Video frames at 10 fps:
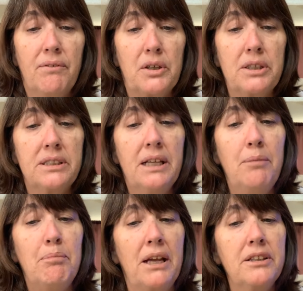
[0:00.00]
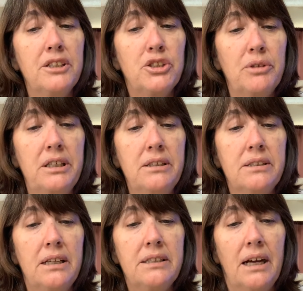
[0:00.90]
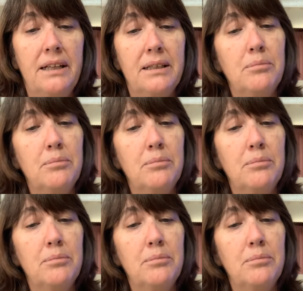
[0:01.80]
First, they bent the trees and tied them